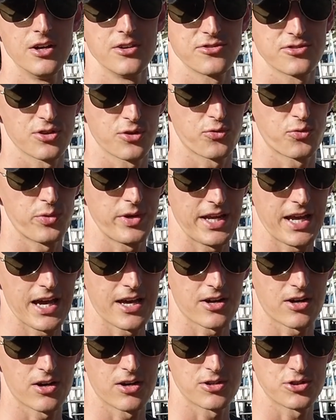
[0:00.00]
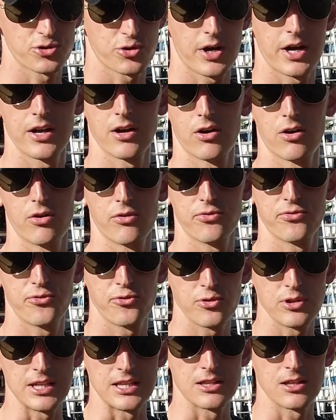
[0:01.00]
So if we had our tri-hull
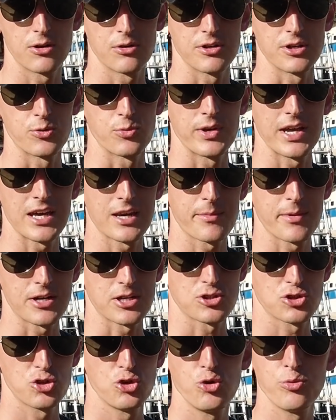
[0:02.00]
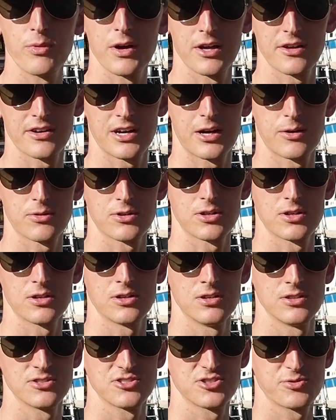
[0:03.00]
fully loaded, we had about a 2 mile an hour
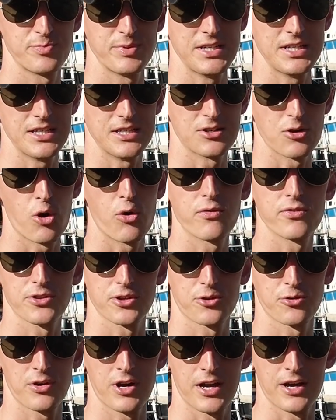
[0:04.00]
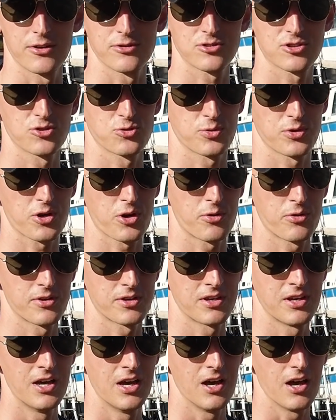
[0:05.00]
speed over the ground, because we were
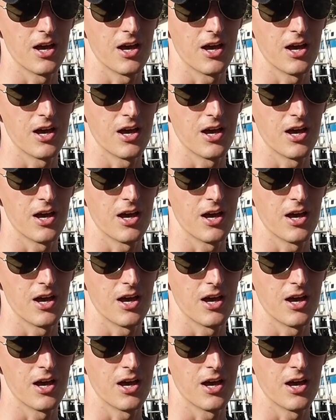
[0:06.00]
going,